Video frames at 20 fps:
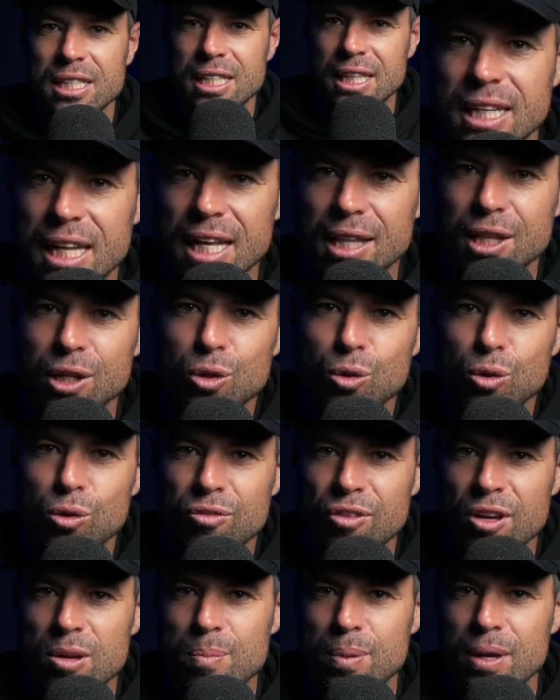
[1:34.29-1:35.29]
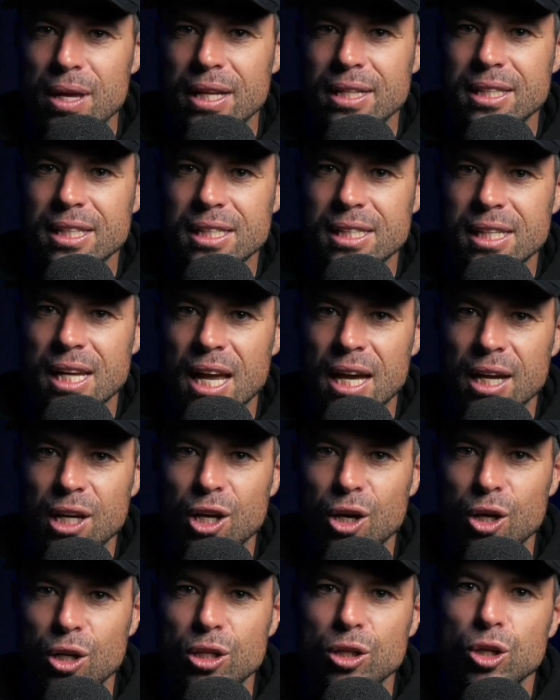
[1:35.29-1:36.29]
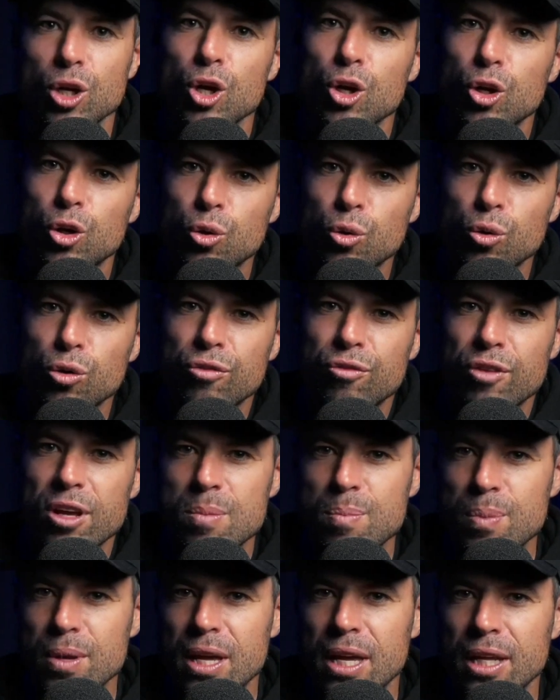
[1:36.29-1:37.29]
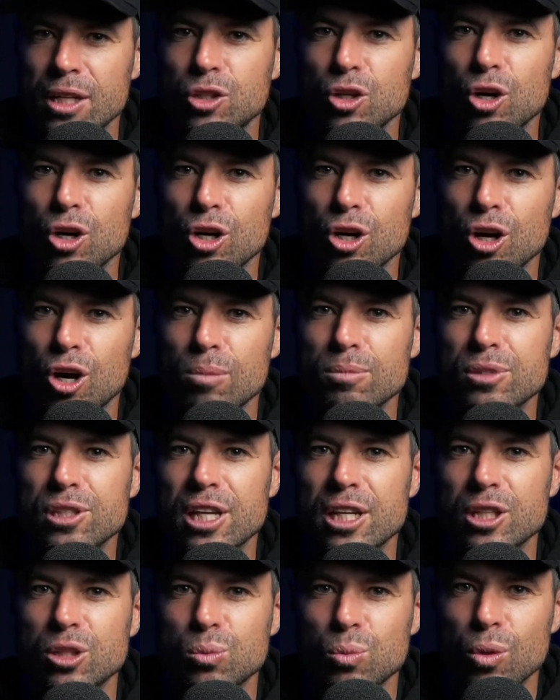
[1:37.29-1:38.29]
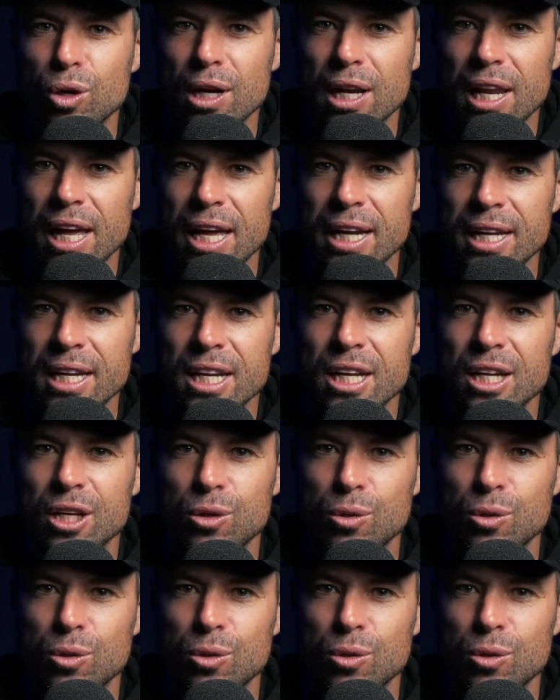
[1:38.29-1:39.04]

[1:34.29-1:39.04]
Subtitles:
To get the NordVPN discount, go to nordvpn.com/whatalad.